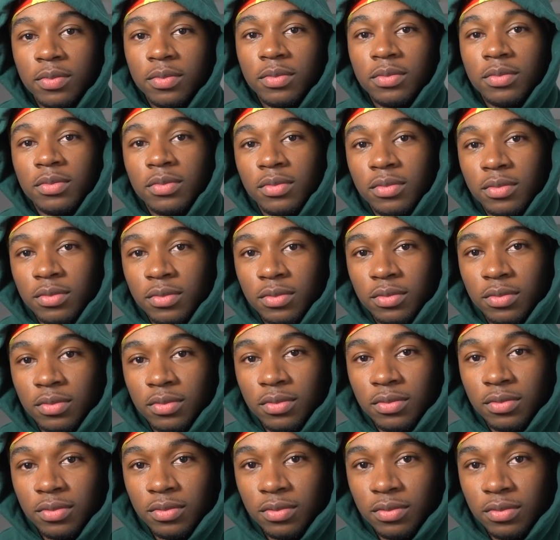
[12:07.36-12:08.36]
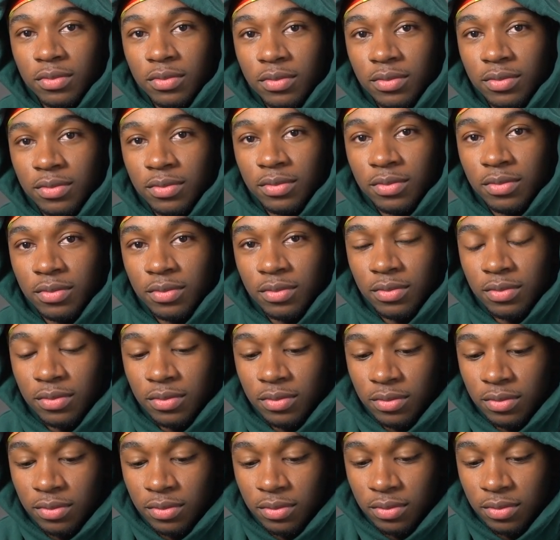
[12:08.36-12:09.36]

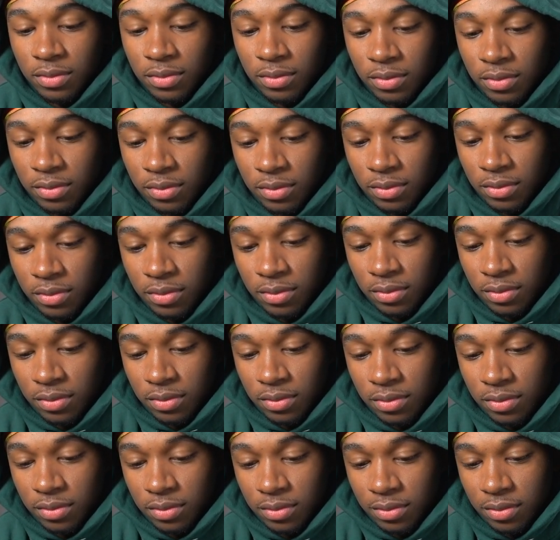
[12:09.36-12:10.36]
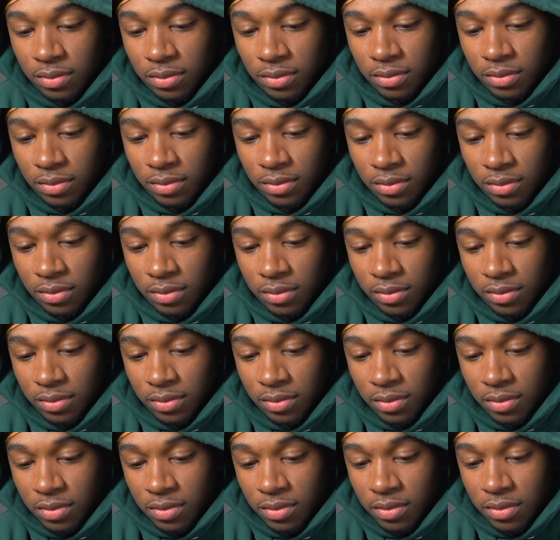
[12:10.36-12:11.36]

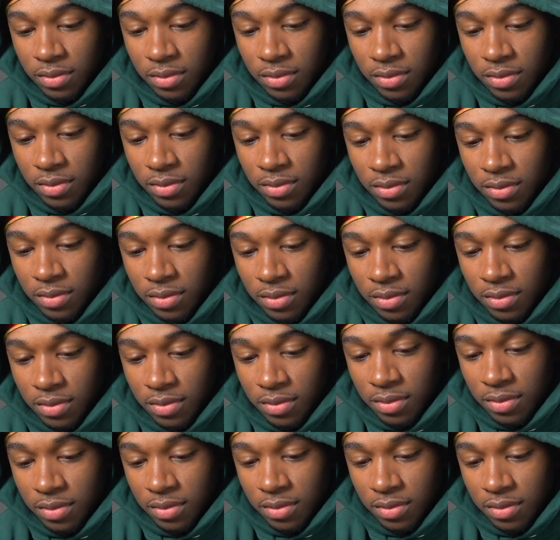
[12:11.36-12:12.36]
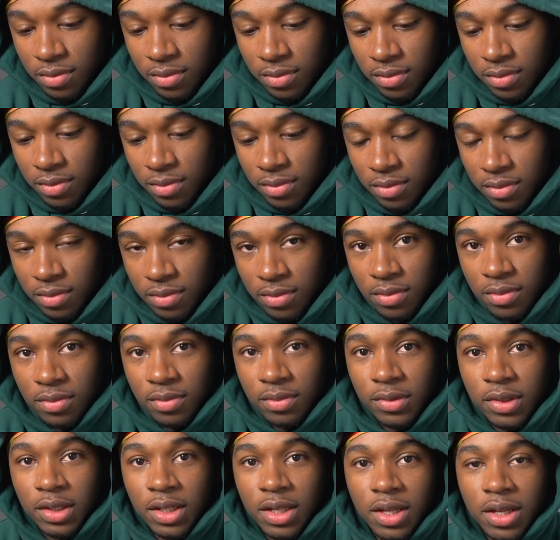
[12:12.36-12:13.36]

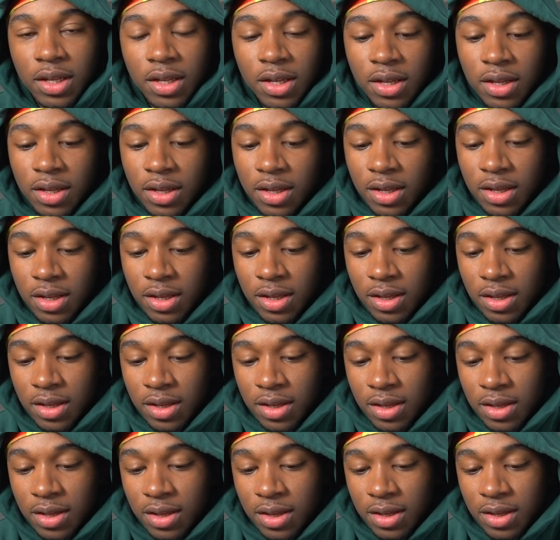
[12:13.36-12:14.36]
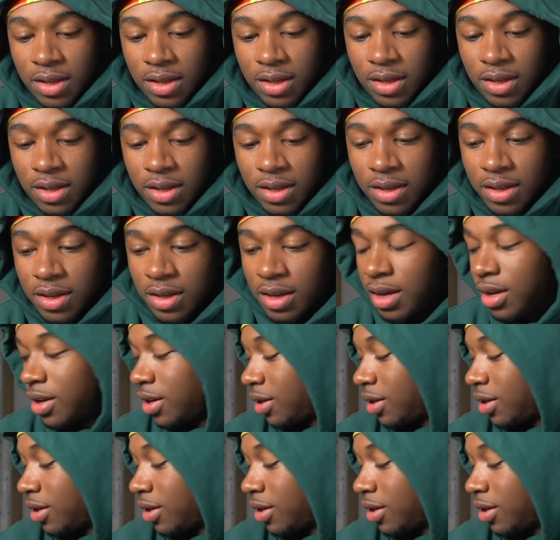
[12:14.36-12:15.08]
(no one is talking)